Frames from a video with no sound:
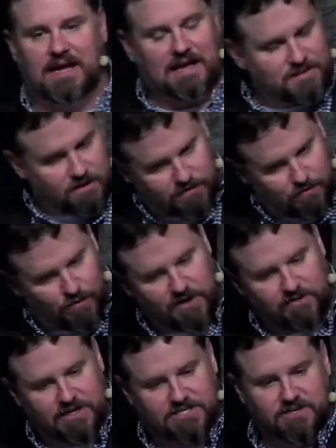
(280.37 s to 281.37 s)
like I talked to
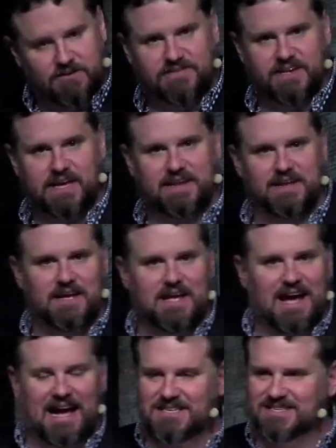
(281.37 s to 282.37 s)
one Christian who said,
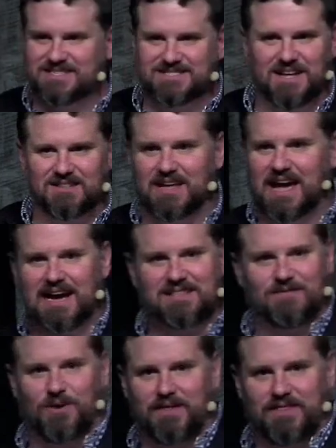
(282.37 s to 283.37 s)
I just thought the
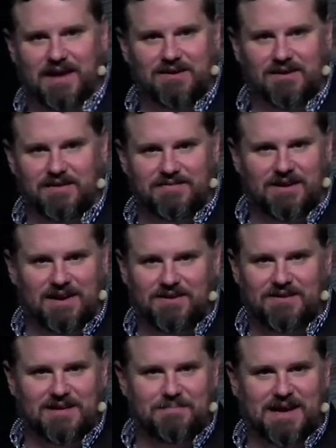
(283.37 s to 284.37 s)
acting wasn't that good, so I
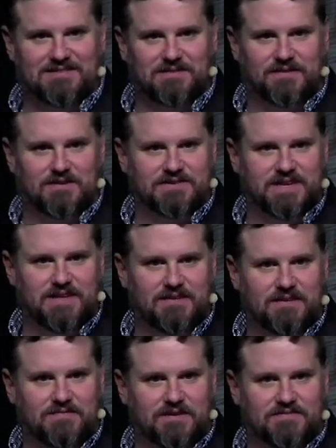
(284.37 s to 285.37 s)
couldn't get past the first,
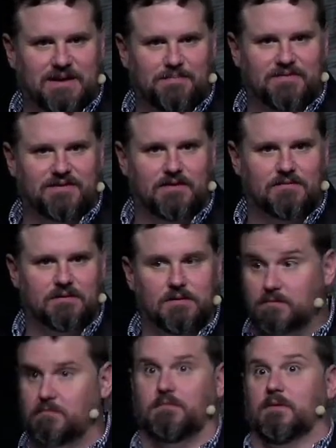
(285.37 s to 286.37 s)
the first episode.
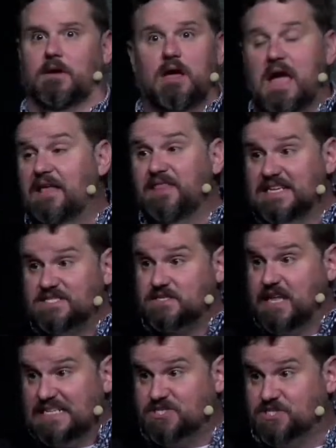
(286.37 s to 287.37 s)
And that's,
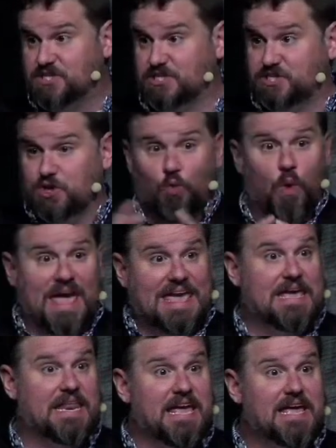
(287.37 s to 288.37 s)
that's just the
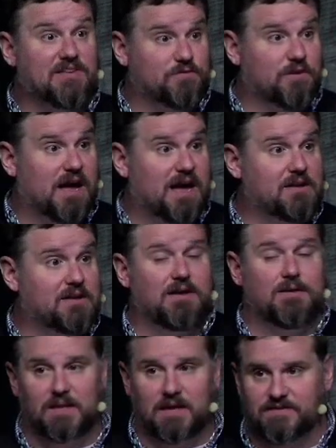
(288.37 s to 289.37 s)
way it is, right?
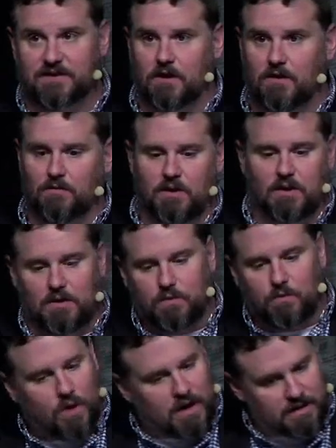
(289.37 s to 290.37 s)
And so
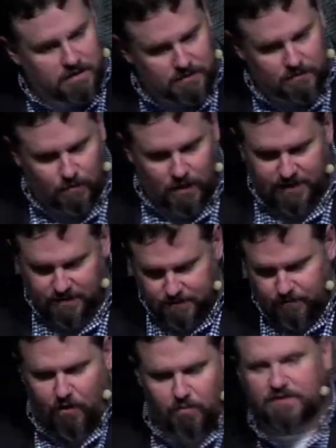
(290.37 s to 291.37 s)
what, what
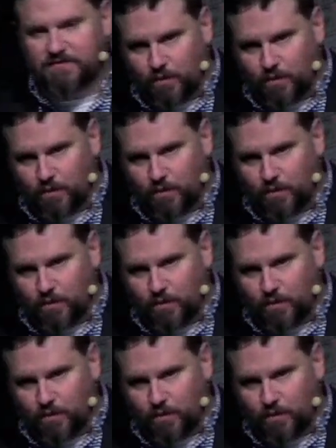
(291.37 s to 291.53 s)
Romans